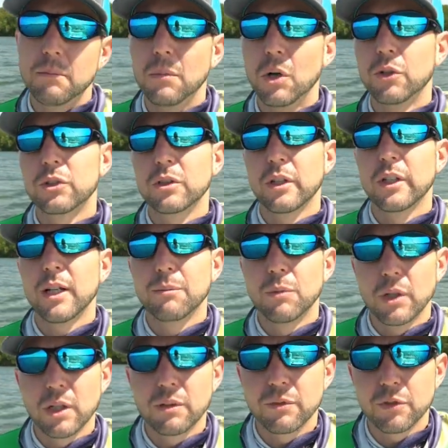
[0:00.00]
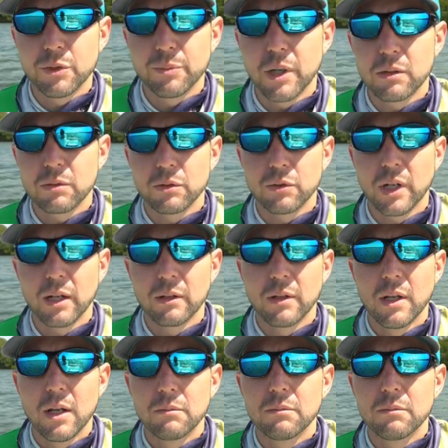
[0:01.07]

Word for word: Mostly I'm looking for speckled trout,